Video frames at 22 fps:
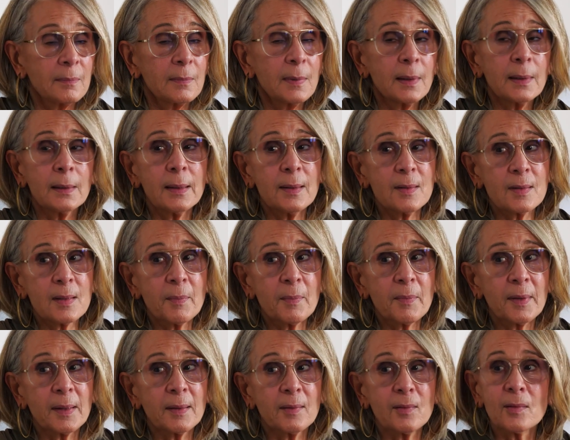at least some
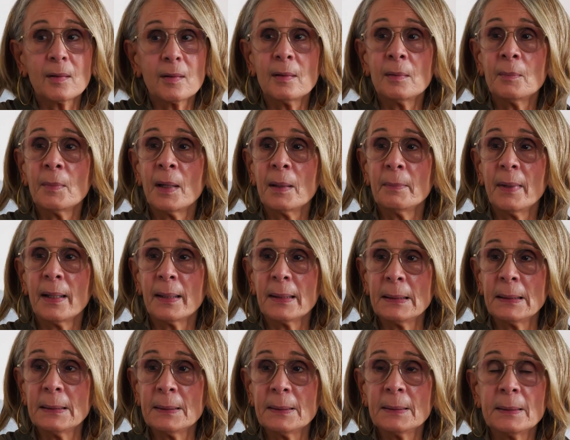things in my
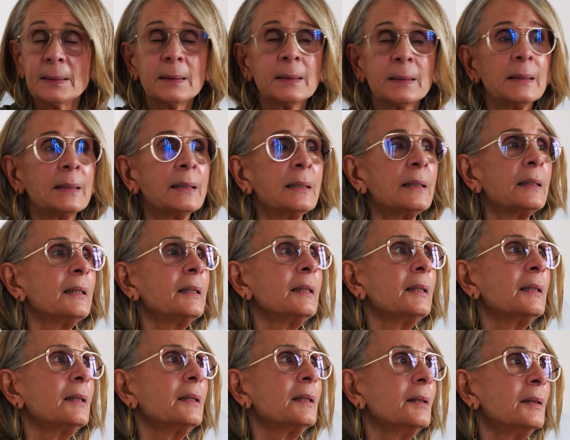mind.
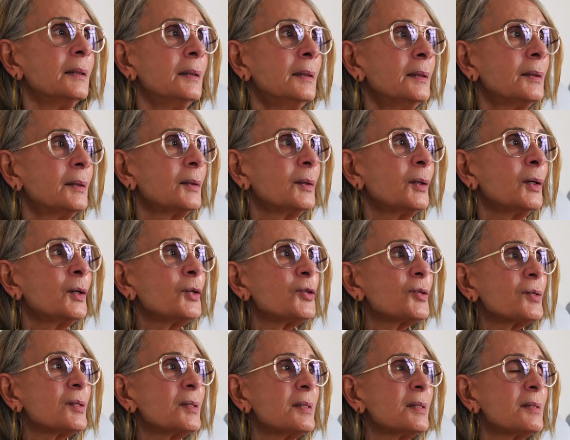
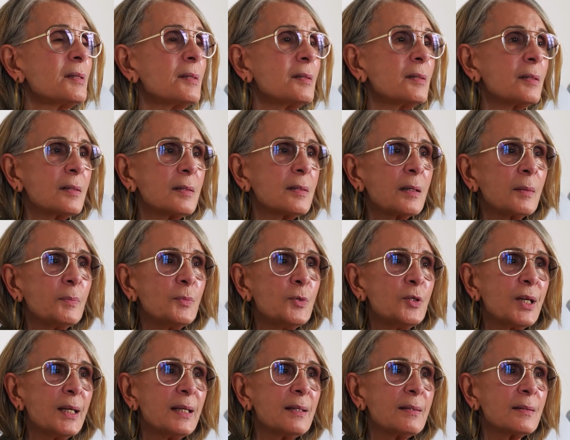Consciousness is the
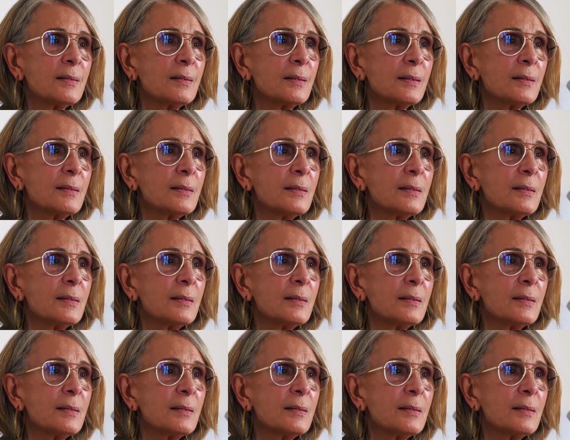subjacent, it's